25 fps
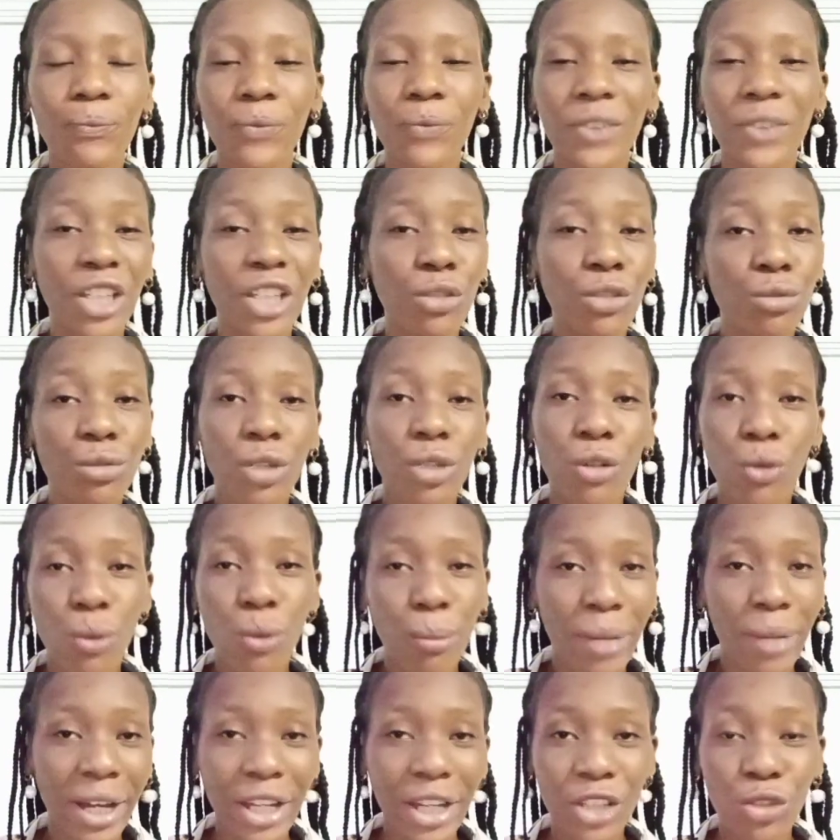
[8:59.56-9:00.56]
they do not go
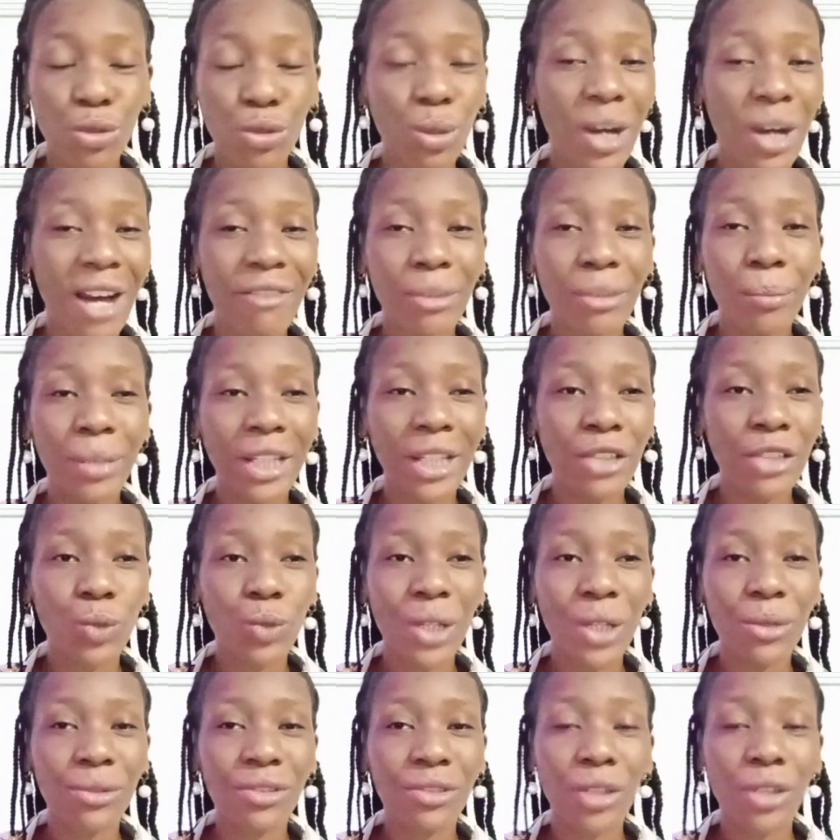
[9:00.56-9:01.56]
back. You don't have a place
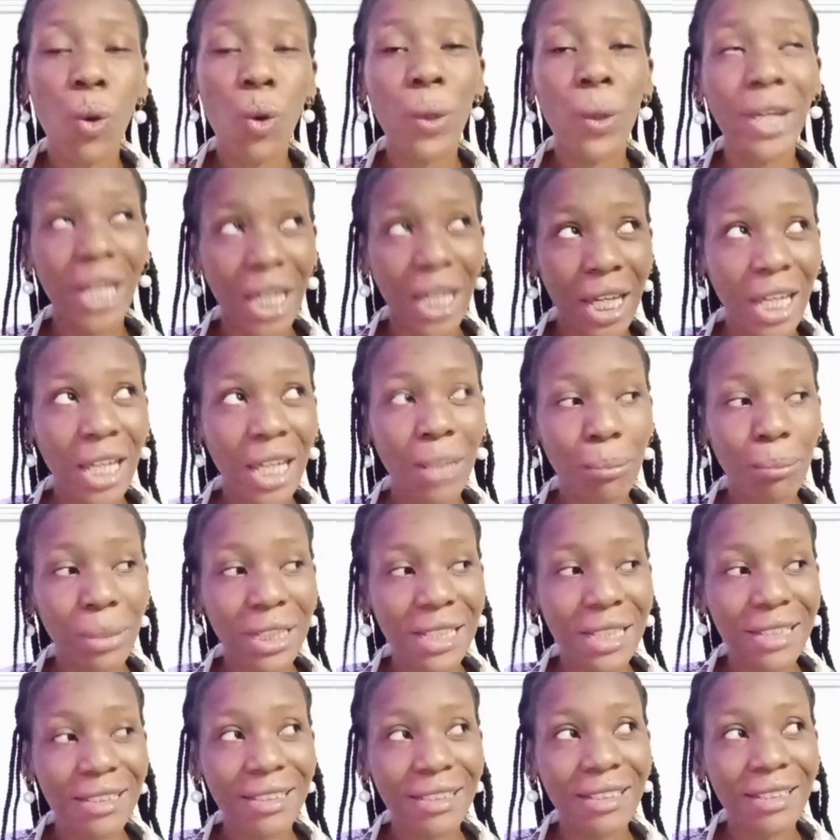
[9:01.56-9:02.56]
where you say, okay,
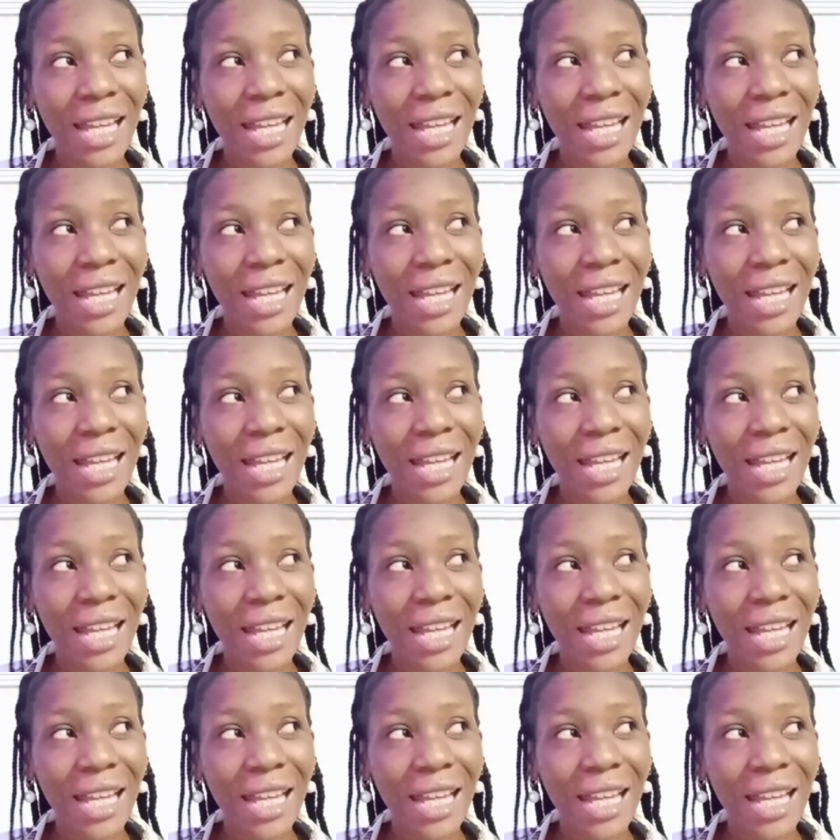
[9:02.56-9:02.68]
please